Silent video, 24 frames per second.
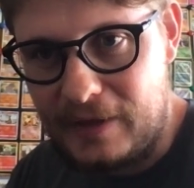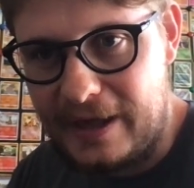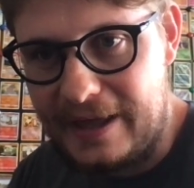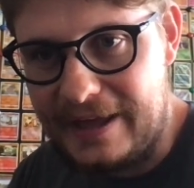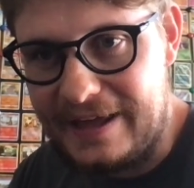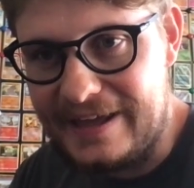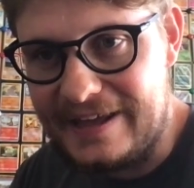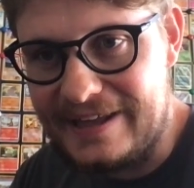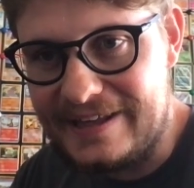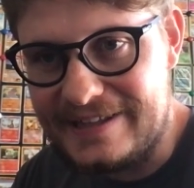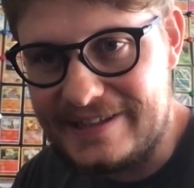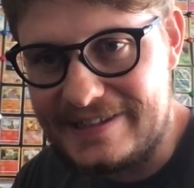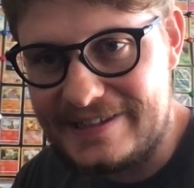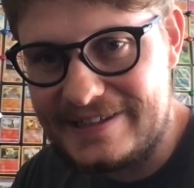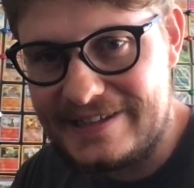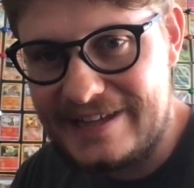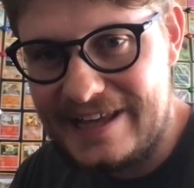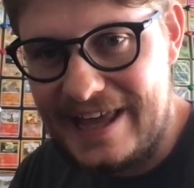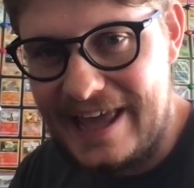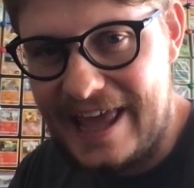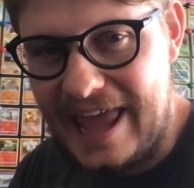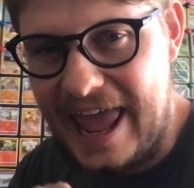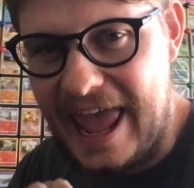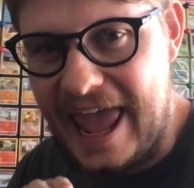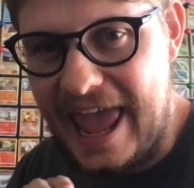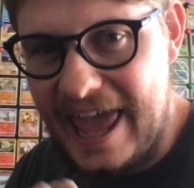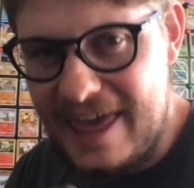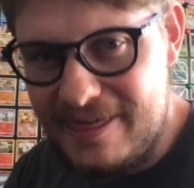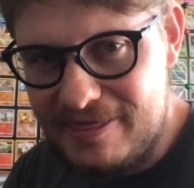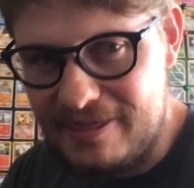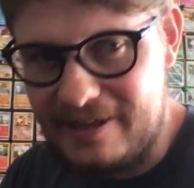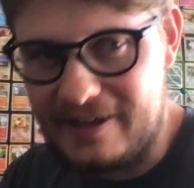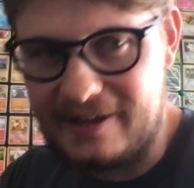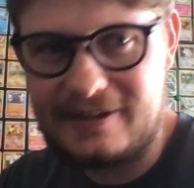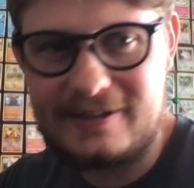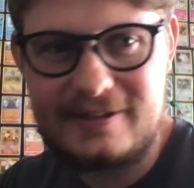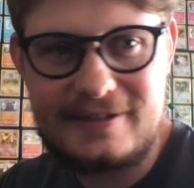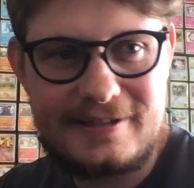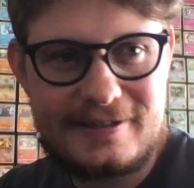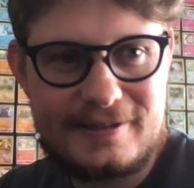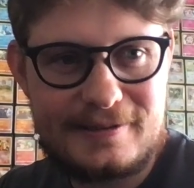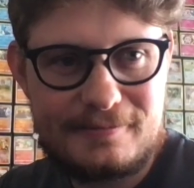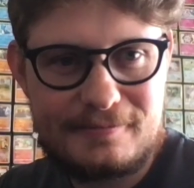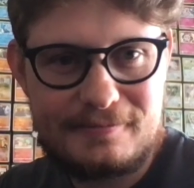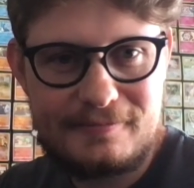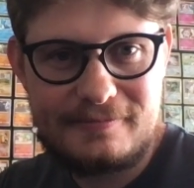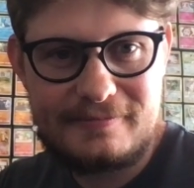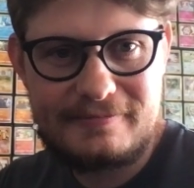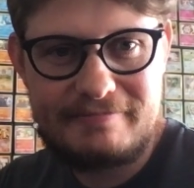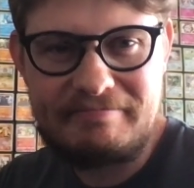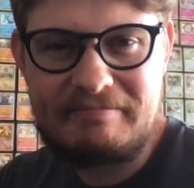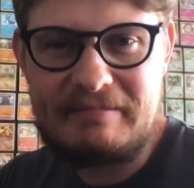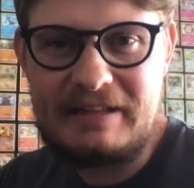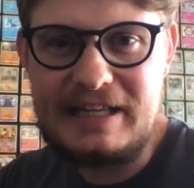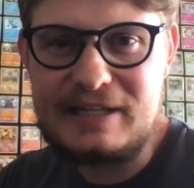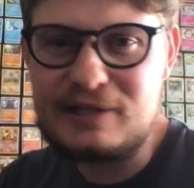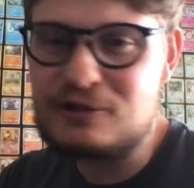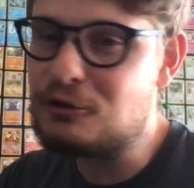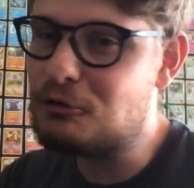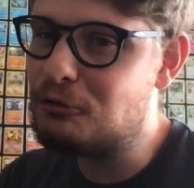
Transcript: is ethics is